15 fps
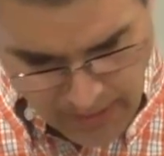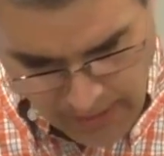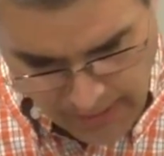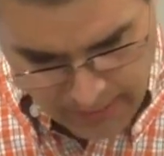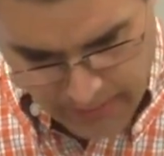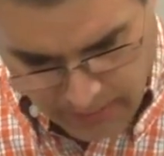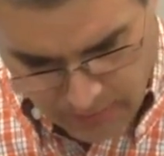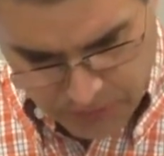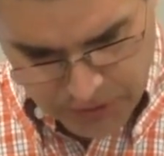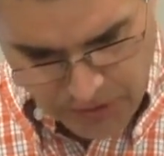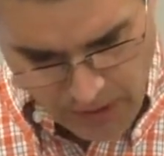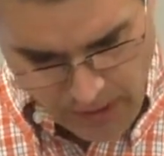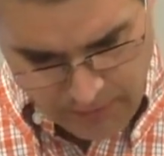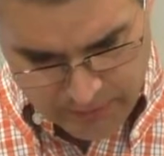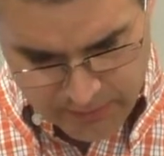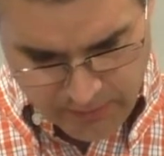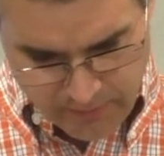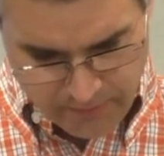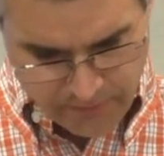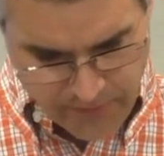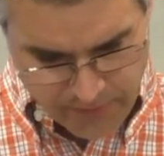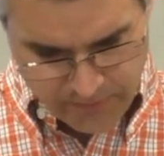And here John, some
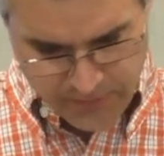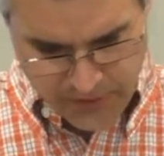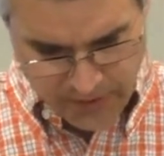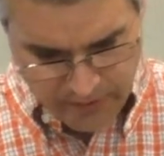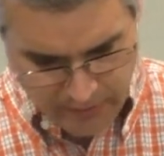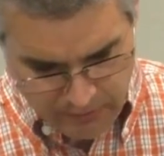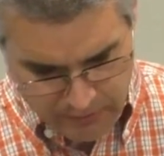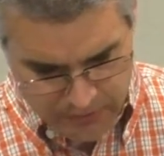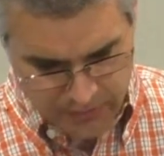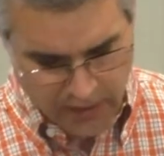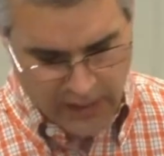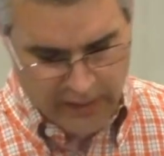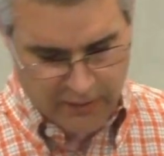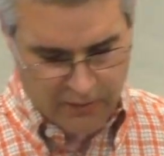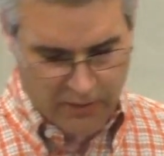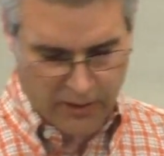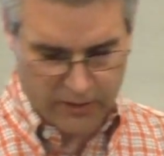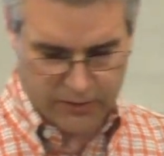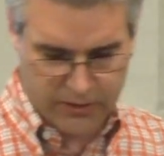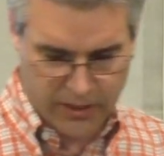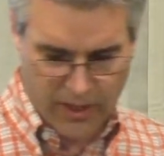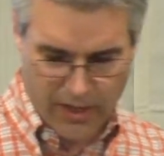50 years later,
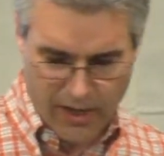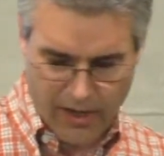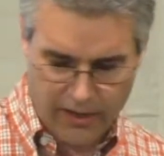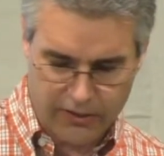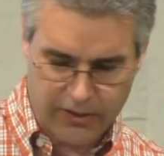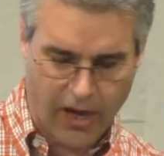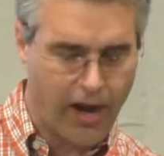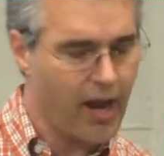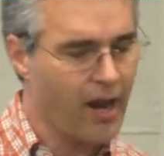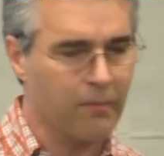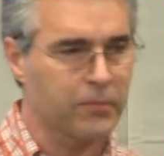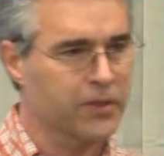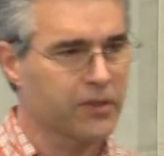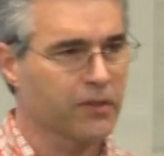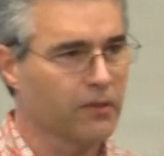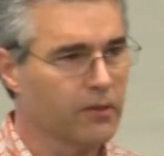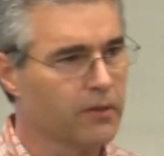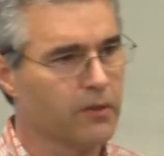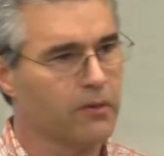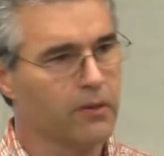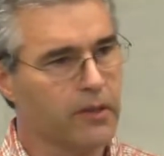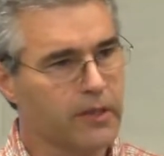is
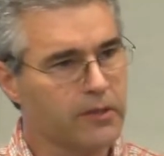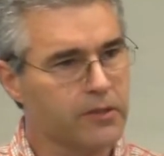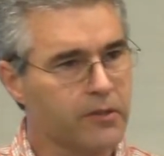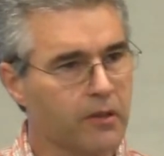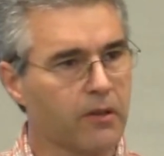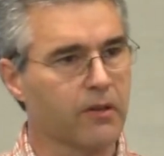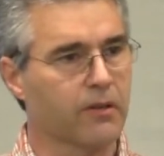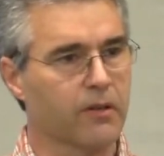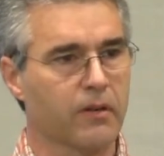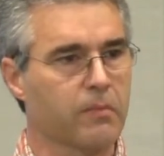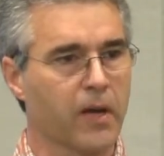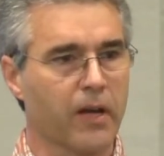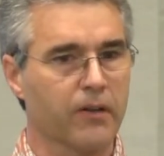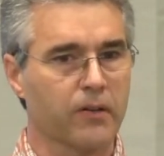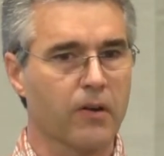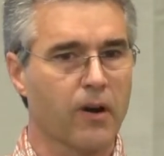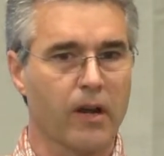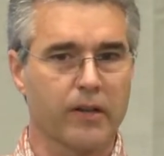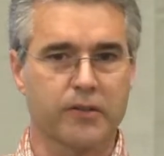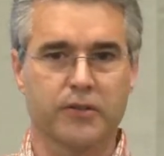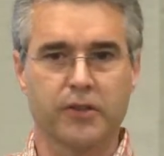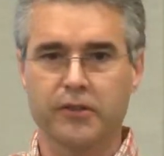absolutely certain about
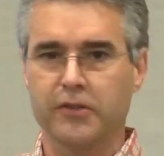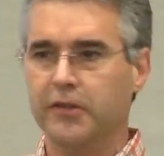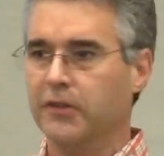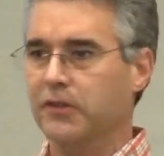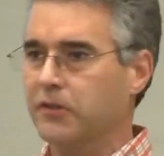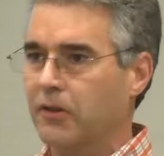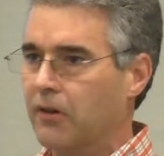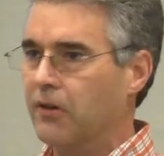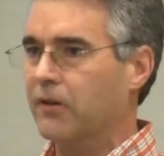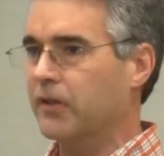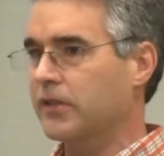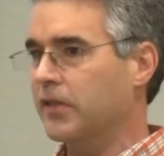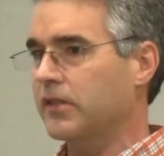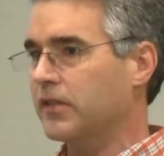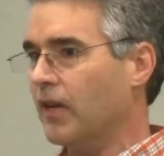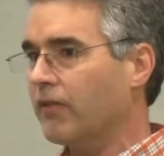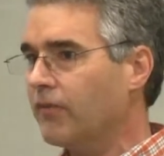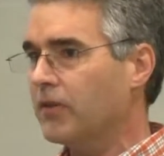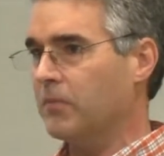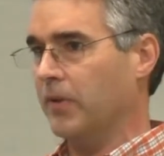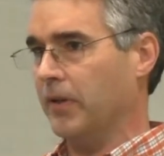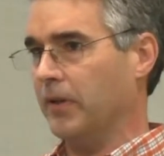Christ, just as certain as he's
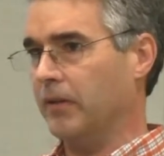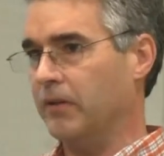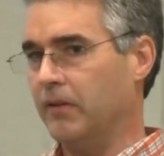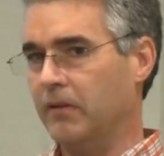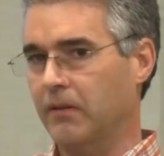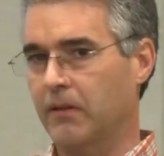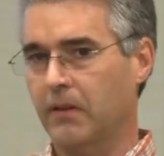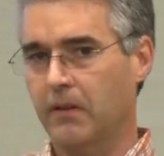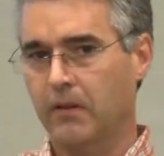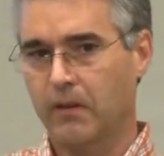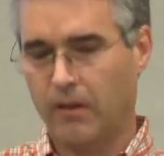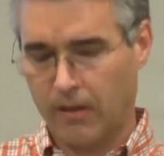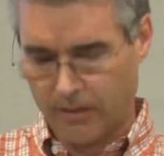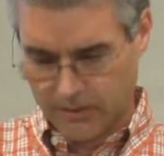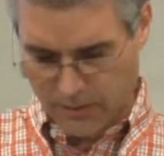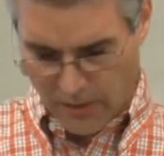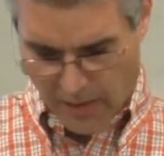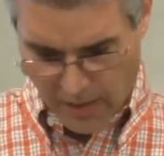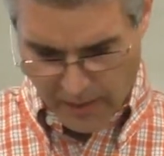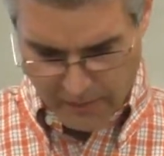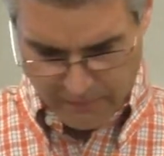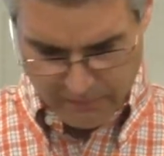ever been in his
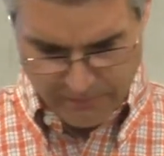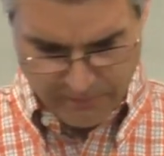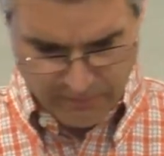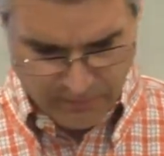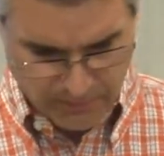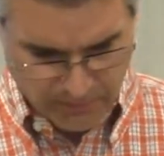life.